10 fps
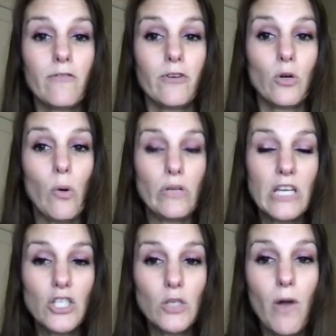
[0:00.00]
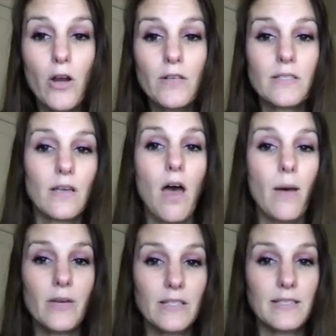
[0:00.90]
for quotation marks,
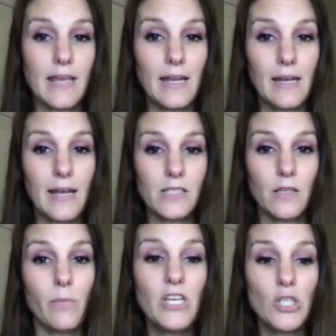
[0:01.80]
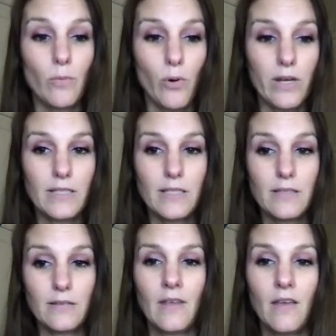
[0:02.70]
commas, and exclamation points.
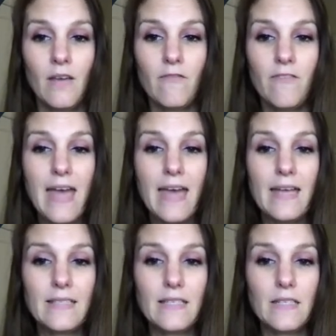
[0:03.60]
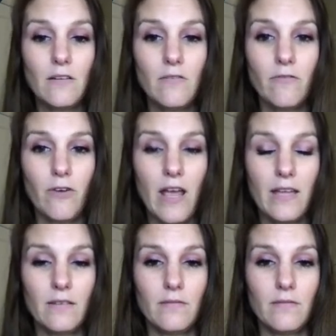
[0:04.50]
Fast Fred.